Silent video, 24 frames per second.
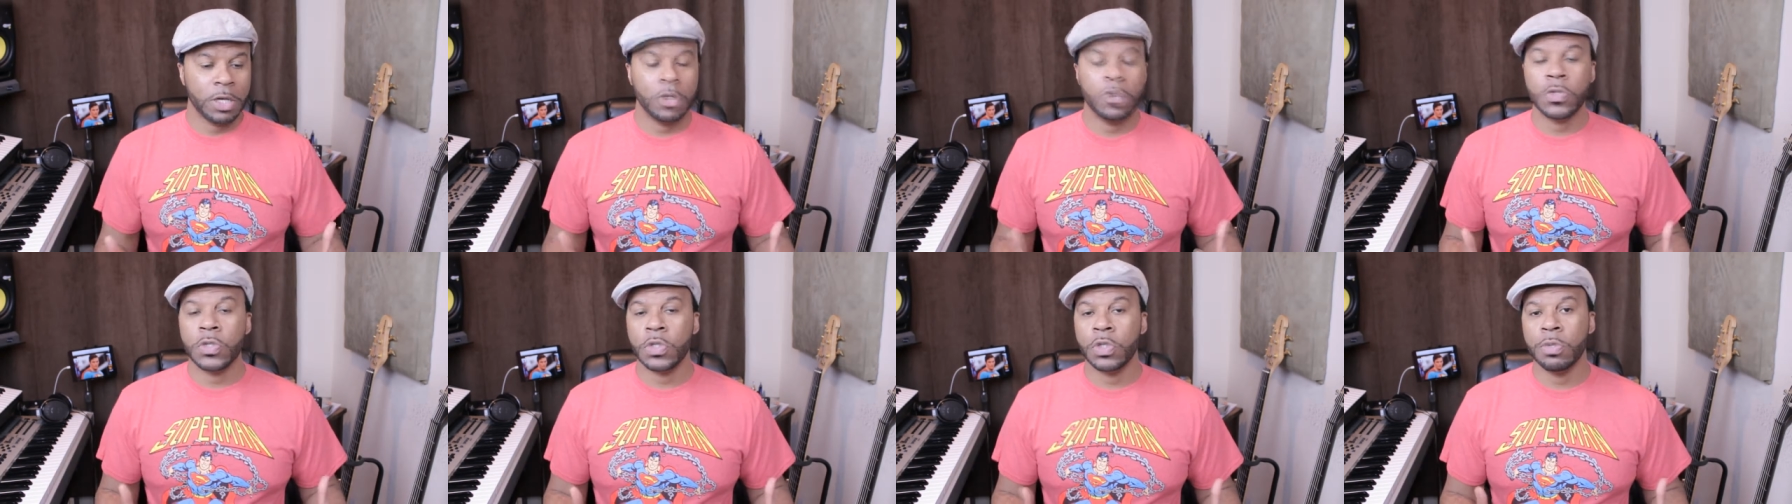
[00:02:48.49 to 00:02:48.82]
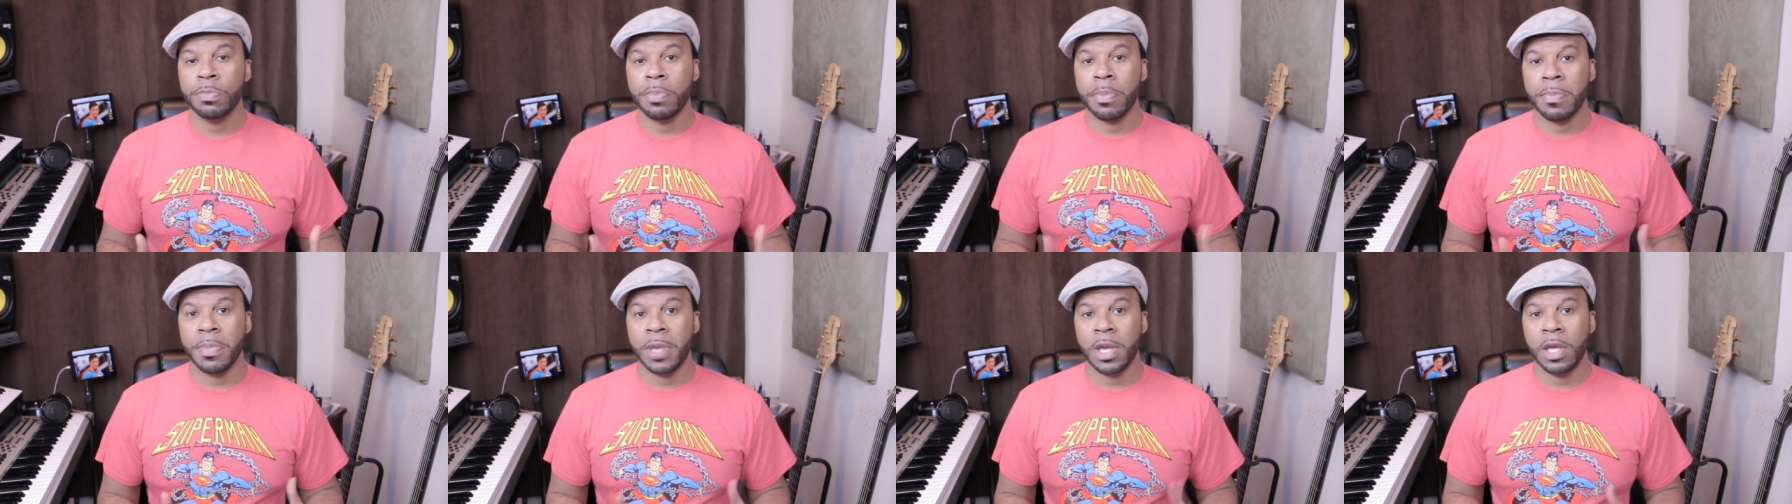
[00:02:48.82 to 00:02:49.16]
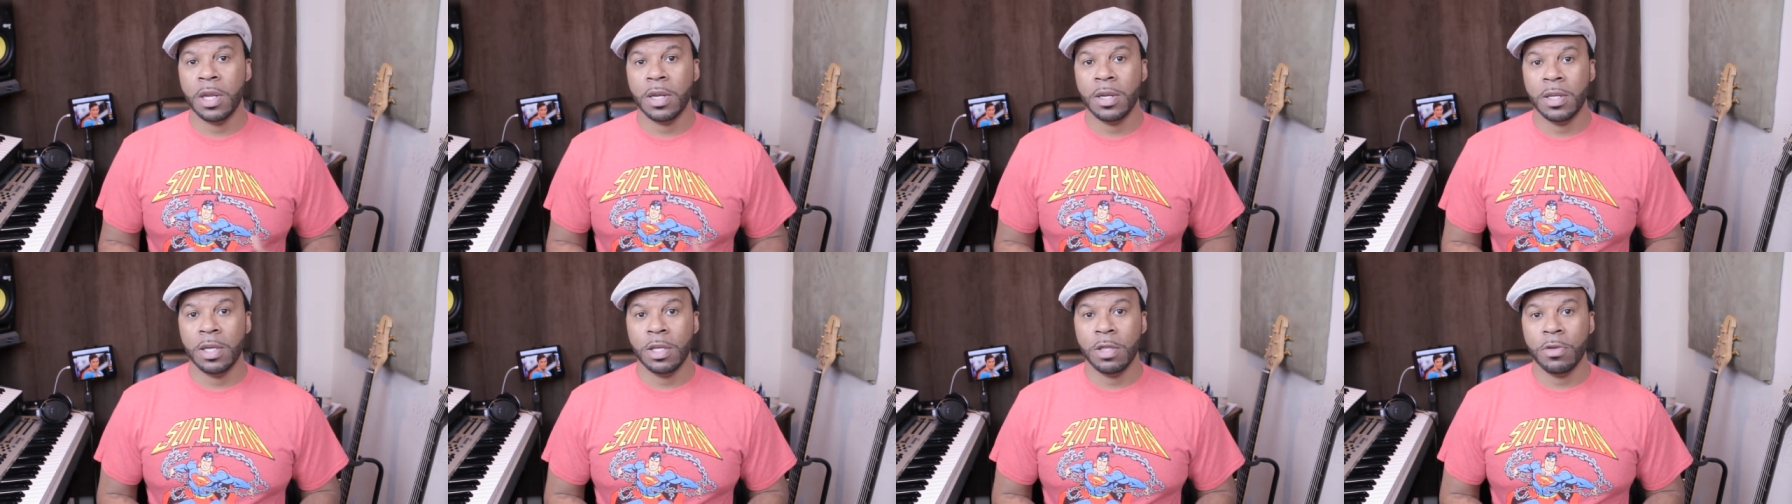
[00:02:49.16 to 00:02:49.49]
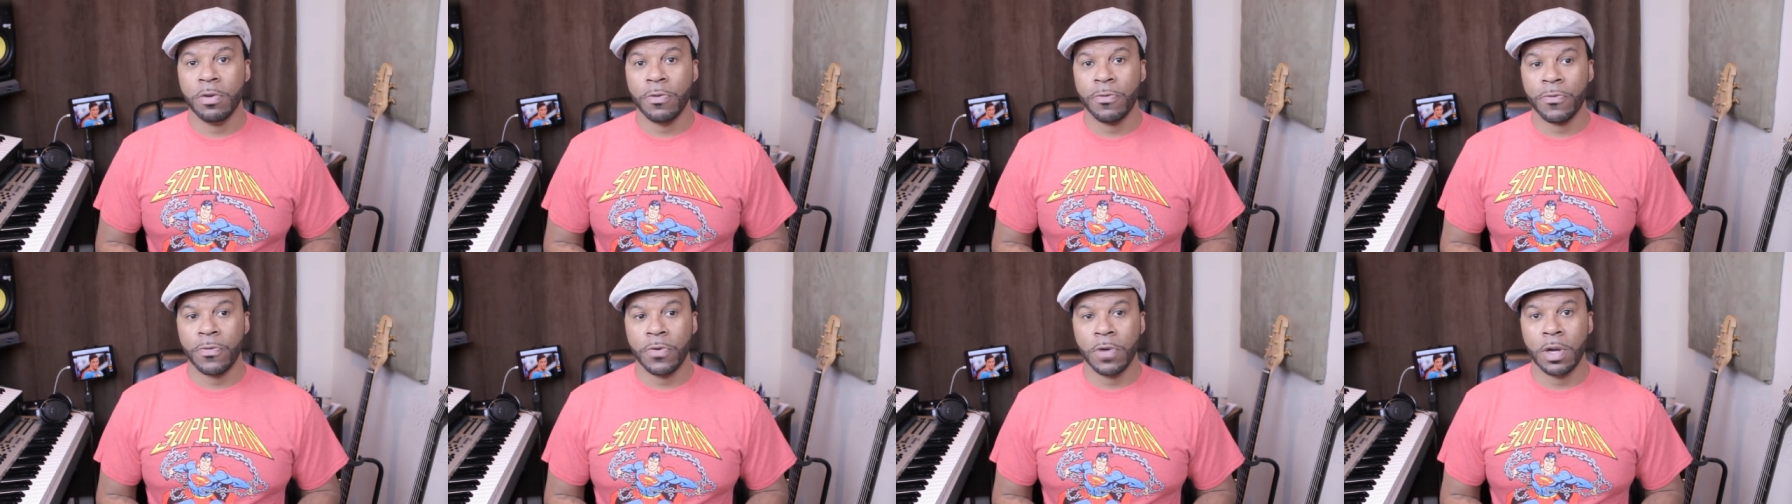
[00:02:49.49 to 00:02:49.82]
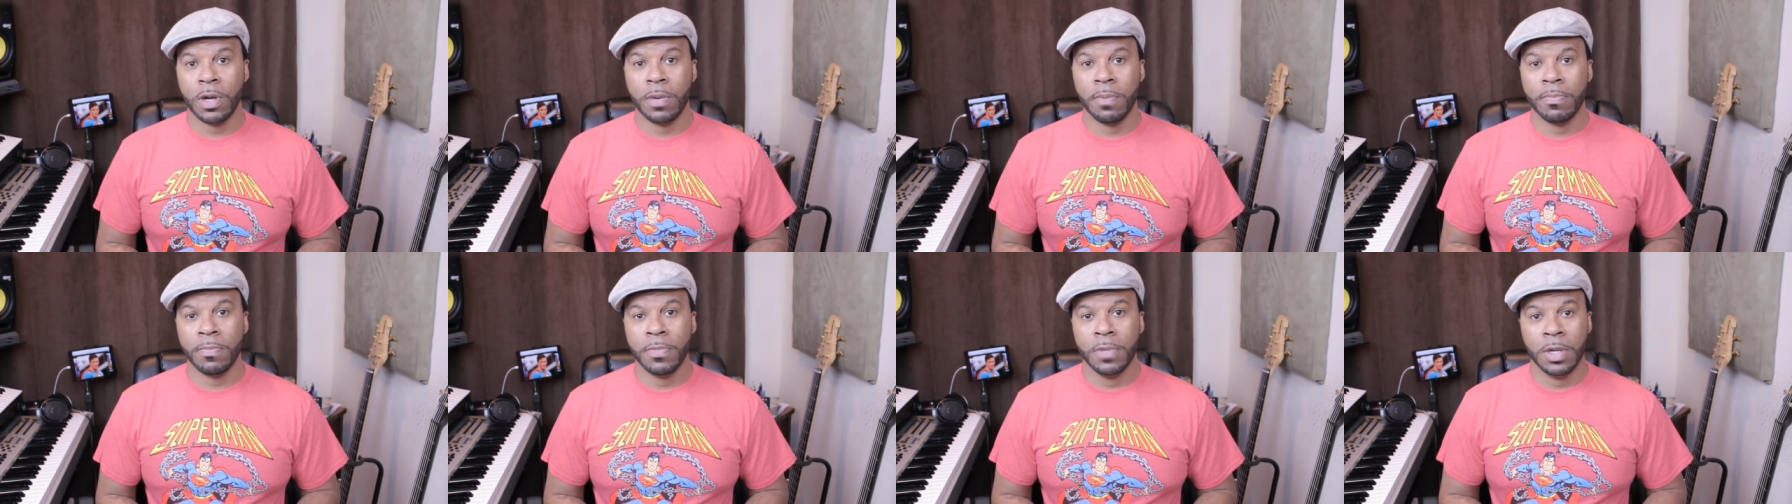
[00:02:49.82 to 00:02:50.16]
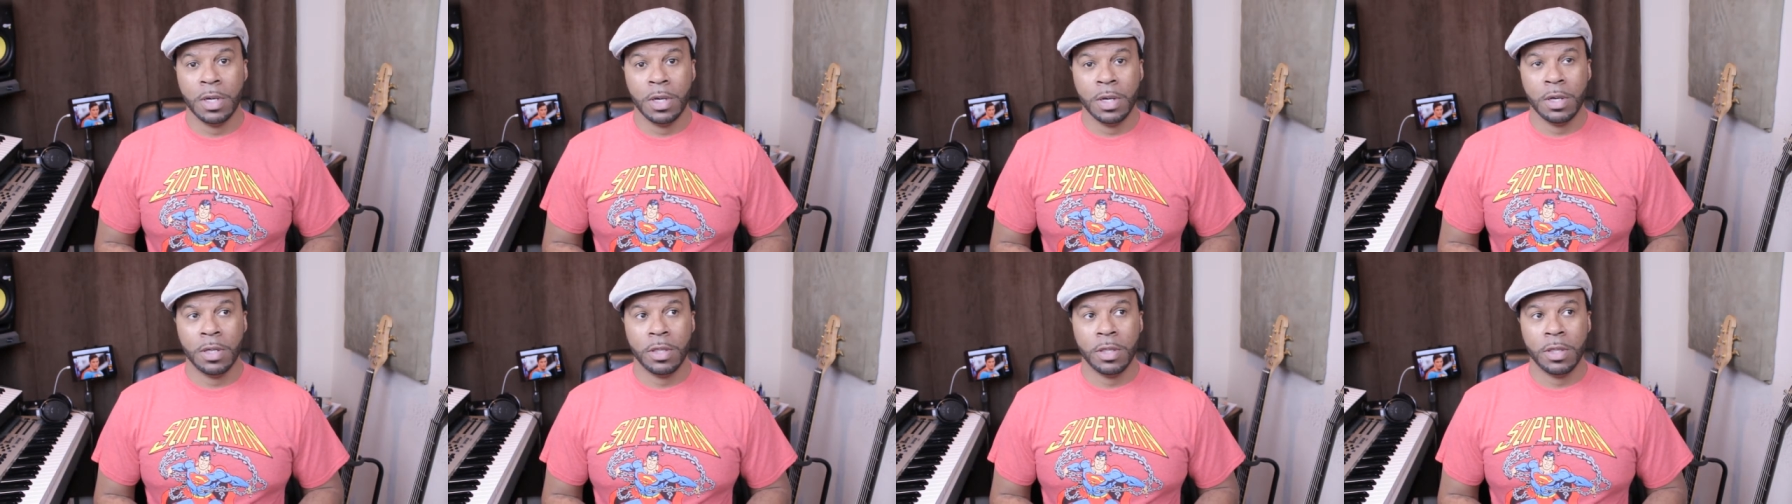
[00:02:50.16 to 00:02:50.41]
knew Superman either from